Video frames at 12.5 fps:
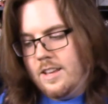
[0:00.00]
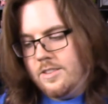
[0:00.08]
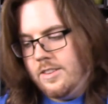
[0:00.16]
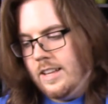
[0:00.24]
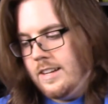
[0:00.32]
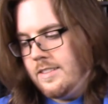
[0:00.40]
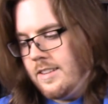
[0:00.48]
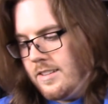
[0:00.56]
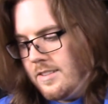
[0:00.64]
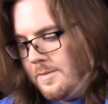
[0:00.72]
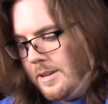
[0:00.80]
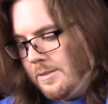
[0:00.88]
So that is
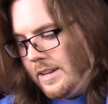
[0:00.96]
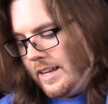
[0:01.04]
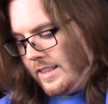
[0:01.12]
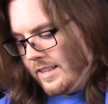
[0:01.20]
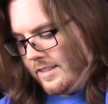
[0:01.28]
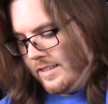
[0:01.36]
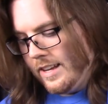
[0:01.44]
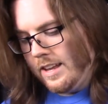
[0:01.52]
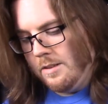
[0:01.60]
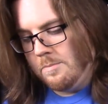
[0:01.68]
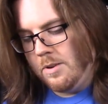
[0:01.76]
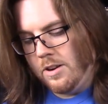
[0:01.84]
awesome that we got the
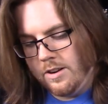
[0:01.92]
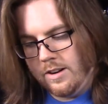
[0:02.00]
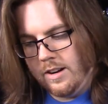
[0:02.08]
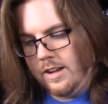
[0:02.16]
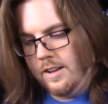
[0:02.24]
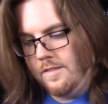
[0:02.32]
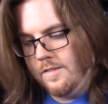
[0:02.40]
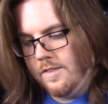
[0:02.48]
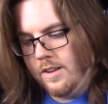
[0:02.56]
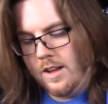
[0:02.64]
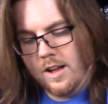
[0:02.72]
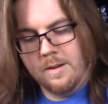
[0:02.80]
second part
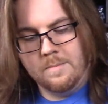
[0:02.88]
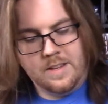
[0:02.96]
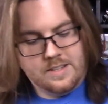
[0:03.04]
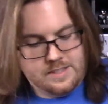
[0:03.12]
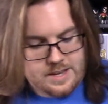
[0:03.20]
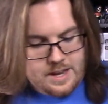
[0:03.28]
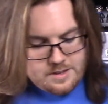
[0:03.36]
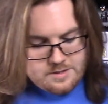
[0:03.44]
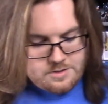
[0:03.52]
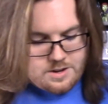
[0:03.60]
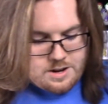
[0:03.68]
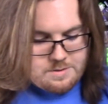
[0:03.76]
of um, the set.
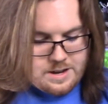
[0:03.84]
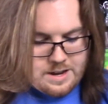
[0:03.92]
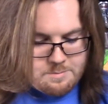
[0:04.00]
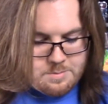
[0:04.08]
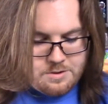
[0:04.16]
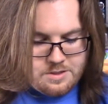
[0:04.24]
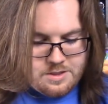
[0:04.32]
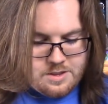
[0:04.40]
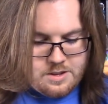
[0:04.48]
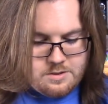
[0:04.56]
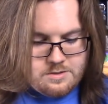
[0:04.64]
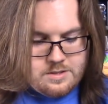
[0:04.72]
So now we have both of
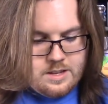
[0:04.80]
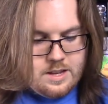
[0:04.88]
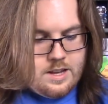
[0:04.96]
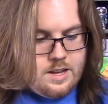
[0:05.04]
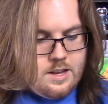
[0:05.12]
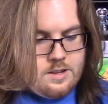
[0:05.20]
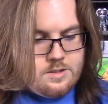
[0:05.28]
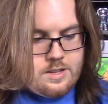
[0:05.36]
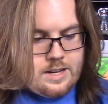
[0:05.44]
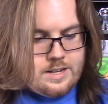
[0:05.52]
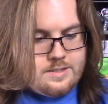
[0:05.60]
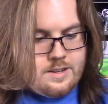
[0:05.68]
those. So
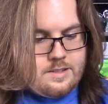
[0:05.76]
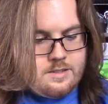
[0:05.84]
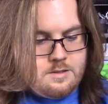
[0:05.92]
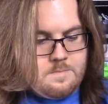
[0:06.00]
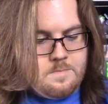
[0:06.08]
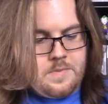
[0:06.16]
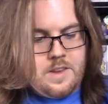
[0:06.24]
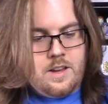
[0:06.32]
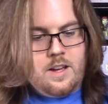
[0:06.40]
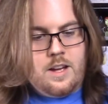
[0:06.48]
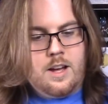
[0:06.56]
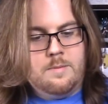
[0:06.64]
that is awesome.
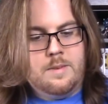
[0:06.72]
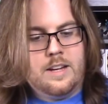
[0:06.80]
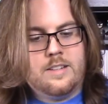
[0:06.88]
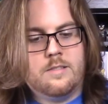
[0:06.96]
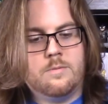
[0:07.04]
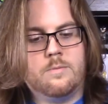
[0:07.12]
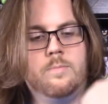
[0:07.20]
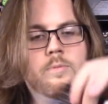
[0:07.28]
Um, next up,